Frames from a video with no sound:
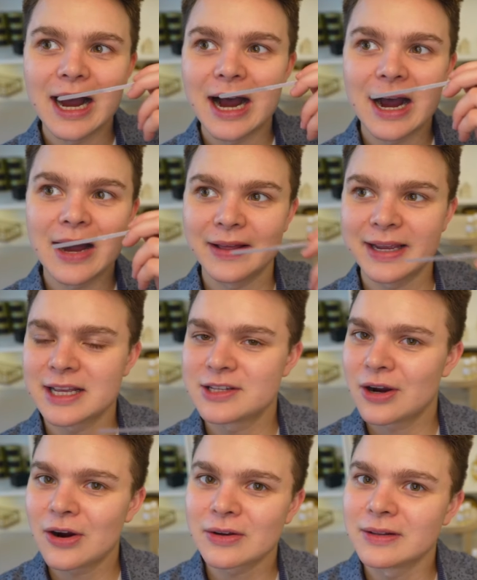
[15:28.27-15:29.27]
Uh, like a
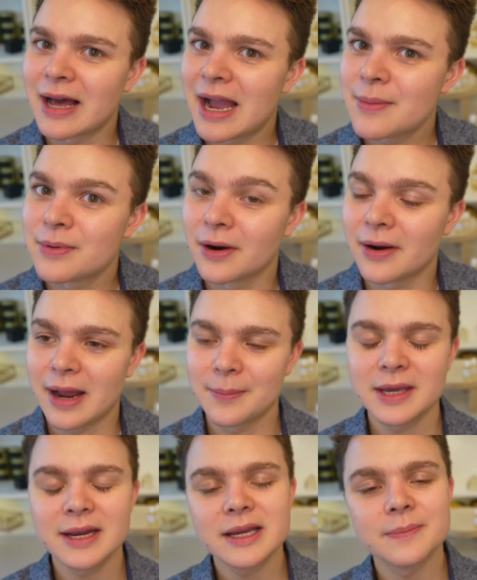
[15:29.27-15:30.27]
dark library. I'm
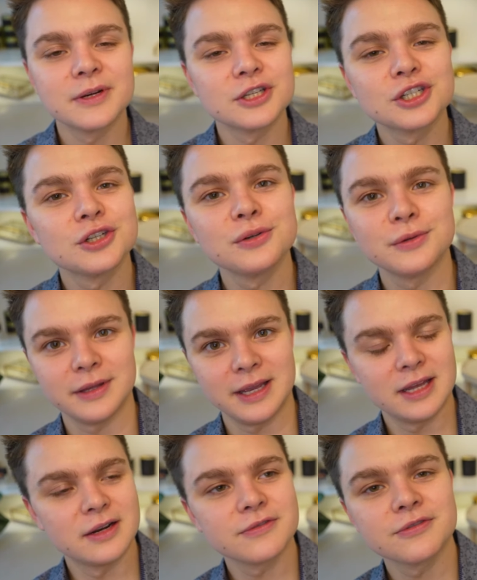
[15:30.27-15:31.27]
getting a patchouli
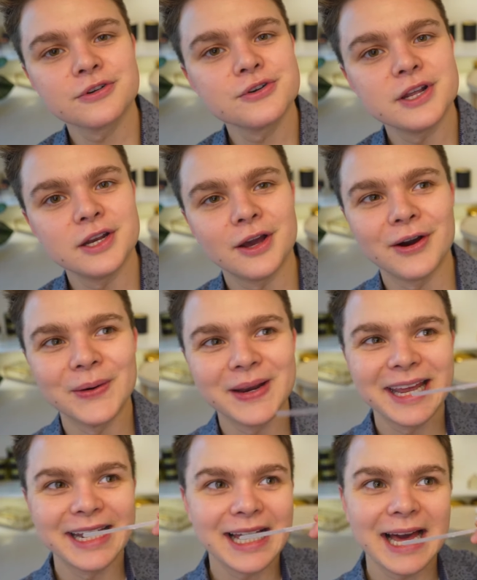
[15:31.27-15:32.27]
and a fruity note
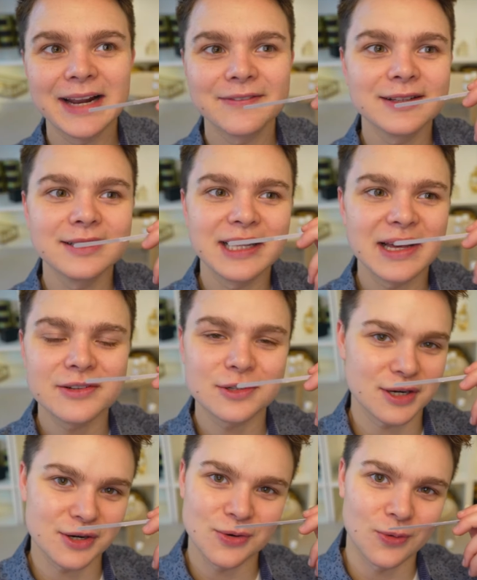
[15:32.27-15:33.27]
and kind of a
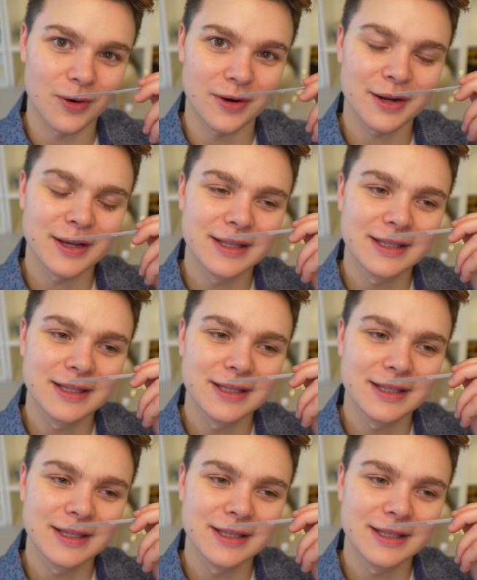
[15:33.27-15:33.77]
leather accord.